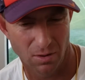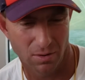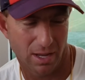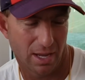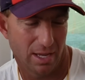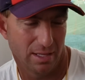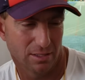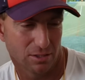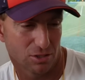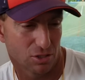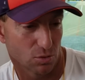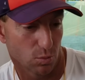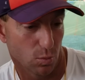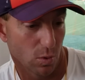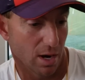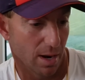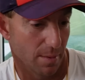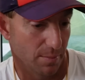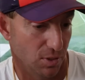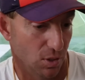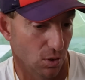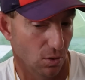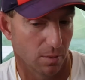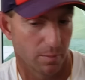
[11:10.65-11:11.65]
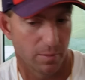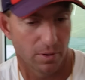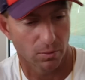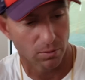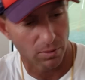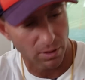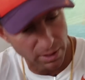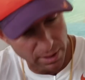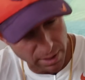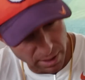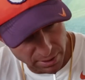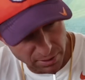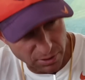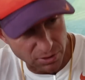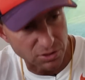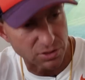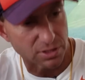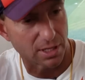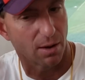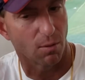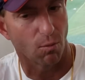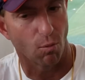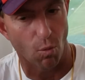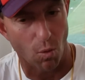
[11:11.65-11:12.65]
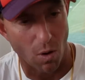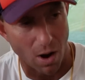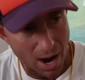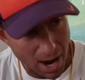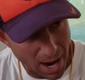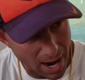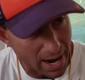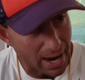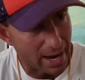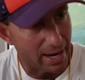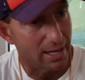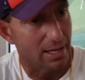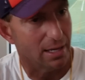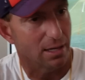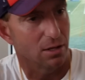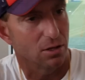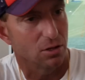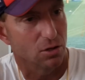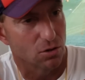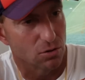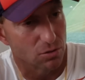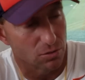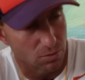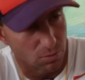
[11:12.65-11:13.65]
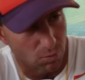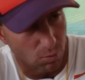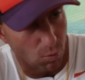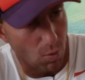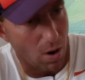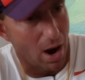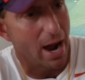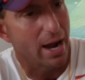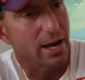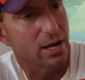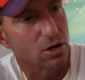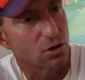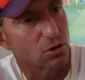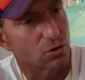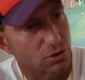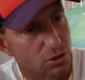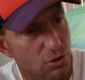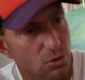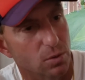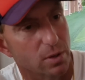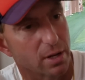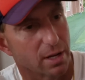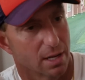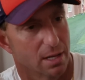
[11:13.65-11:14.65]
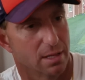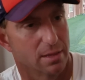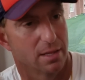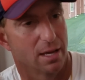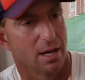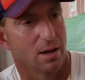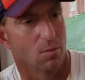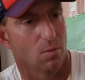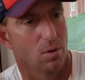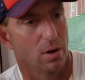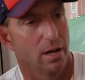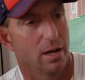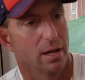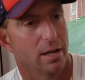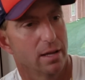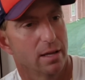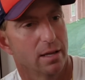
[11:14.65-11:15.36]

Okay, this is what I'm doing, but really understand why you're why you're doing it that way.